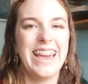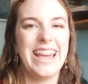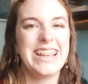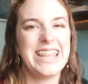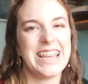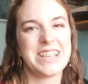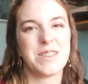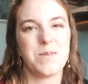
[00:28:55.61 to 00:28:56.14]
it
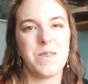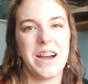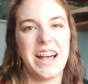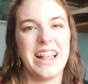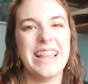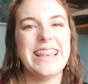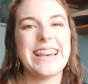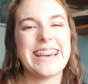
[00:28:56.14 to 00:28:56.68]
takes a
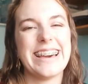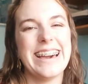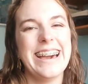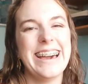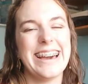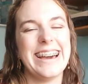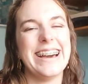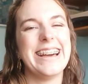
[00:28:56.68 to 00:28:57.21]
while.
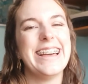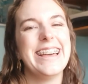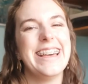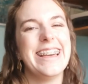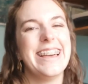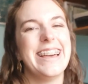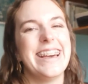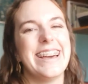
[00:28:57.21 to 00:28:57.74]

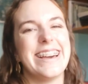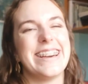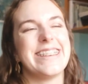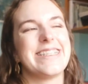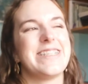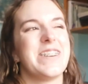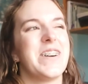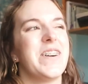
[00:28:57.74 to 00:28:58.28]

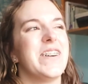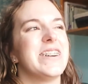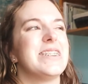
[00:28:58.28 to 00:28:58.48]
So